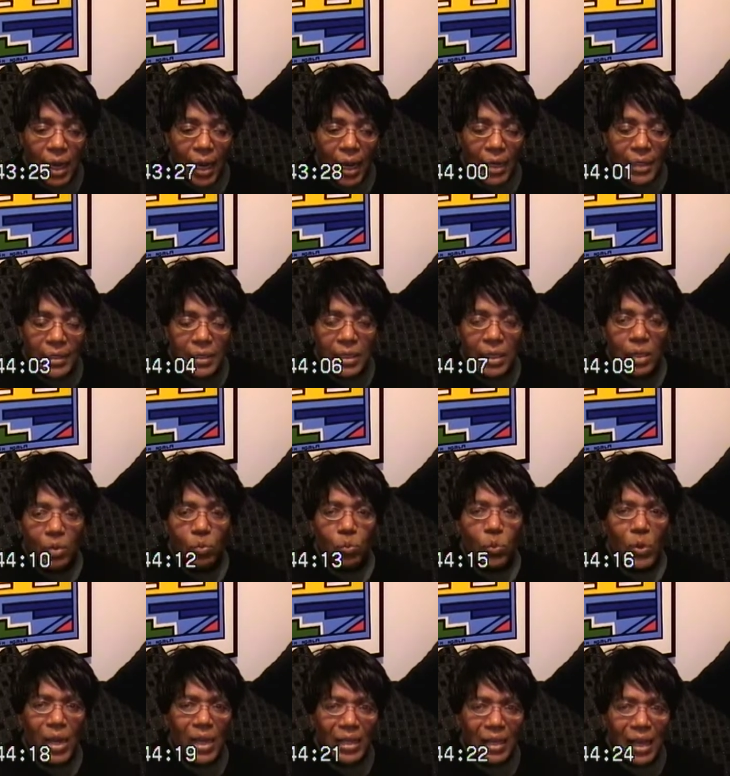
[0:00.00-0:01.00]
I said,
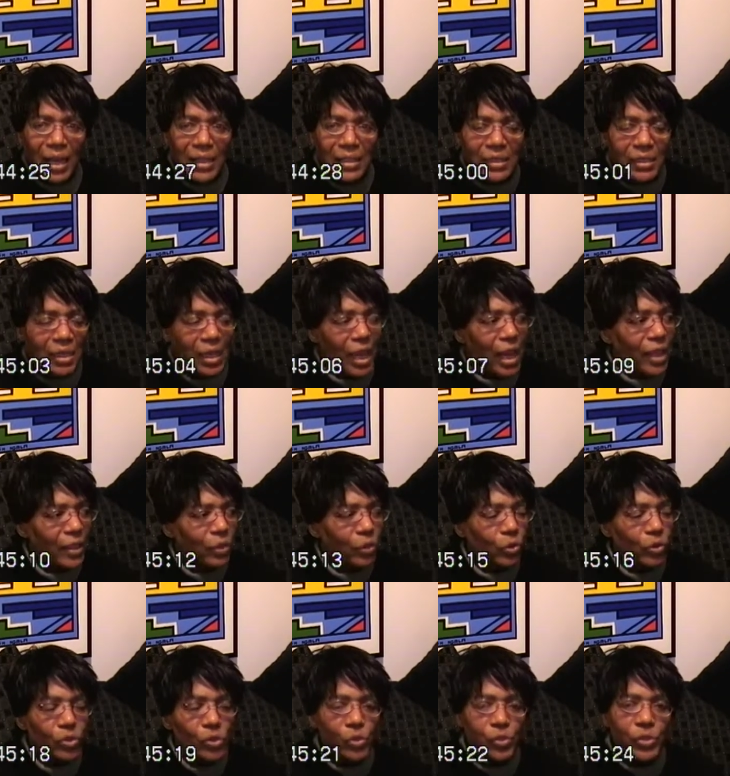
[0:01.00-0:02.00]
what, Oscar? I
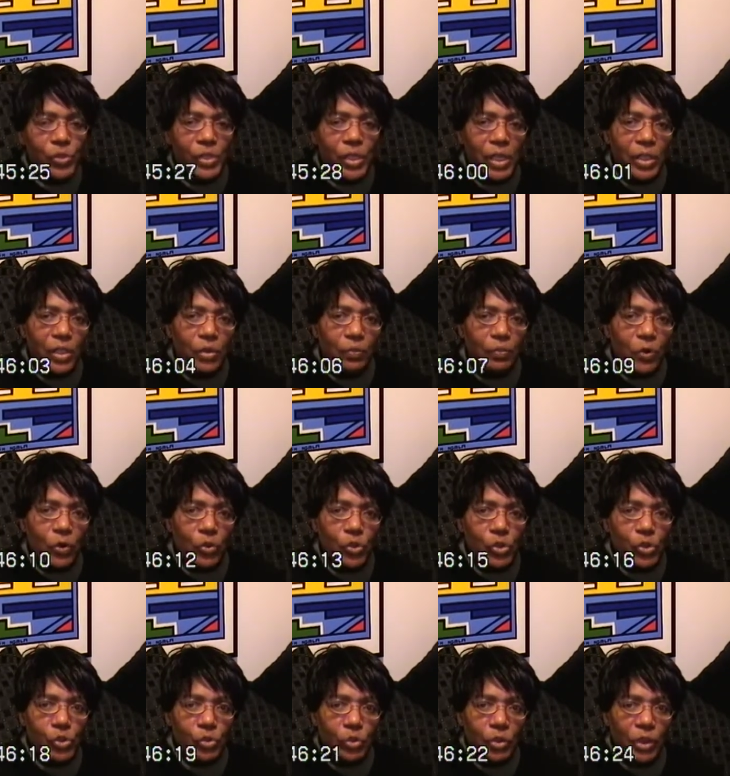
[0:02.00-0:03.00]
thought you said the
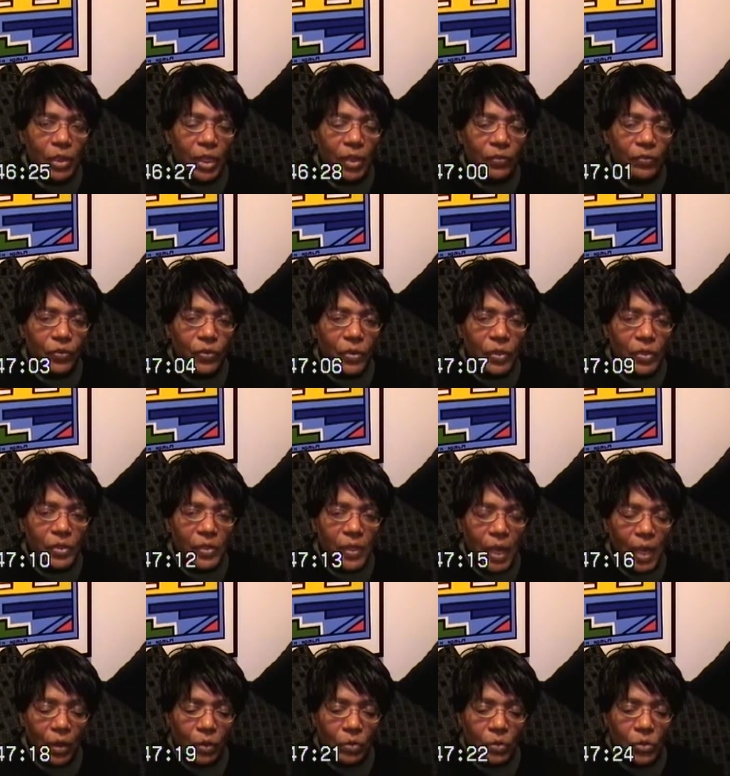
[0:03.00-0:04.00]
most you could get for this
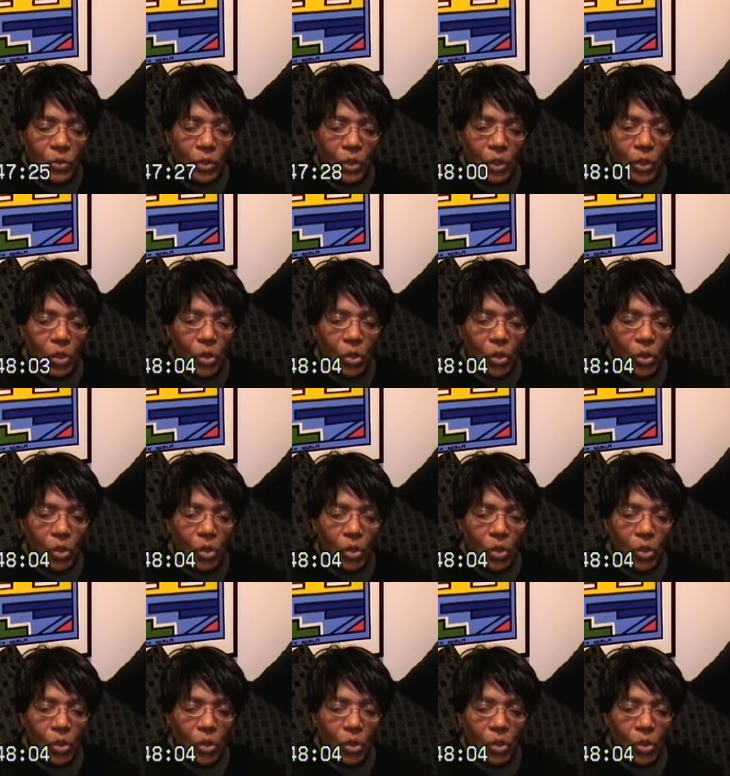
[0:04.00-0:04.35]
house